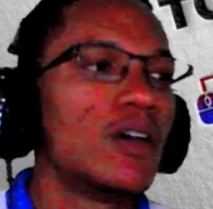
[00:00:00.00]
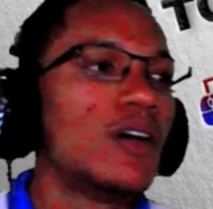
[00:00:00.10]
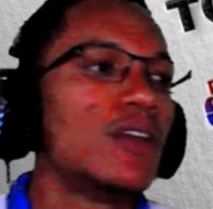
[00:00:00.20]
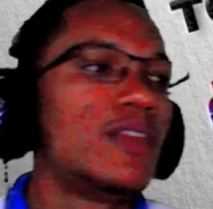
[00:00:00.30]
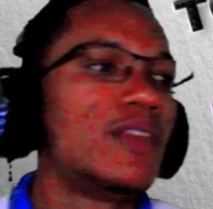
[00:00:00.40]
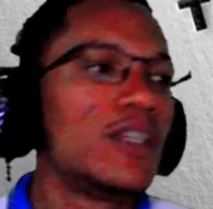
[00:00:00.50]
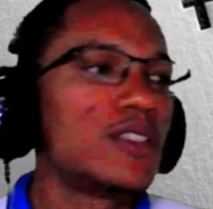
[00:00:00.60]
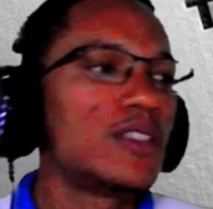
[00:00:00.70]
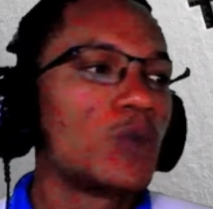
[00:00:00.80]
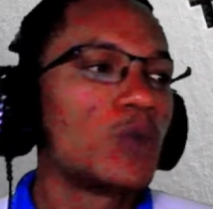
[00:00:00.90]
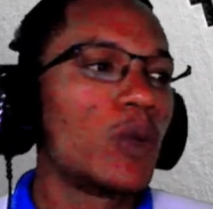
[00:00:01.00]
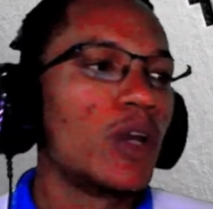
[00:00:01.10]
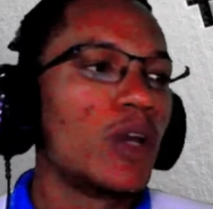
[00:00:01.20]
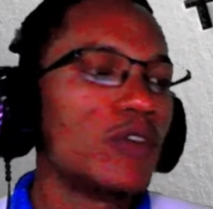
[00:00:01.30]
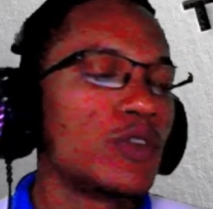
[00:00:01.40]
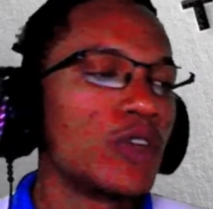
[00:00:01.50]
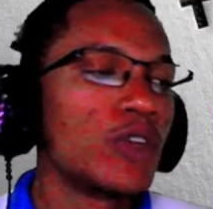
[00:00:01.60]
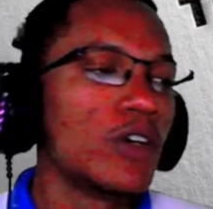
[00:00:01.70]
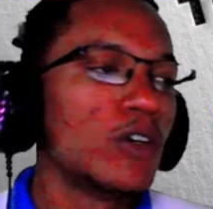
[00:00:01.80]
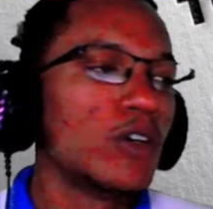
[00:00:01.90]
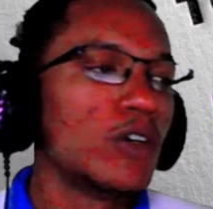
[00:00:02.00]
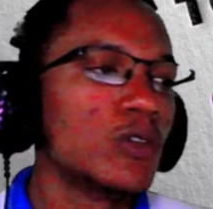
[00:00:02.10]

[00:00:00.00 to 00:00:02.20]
this is where we have to figure out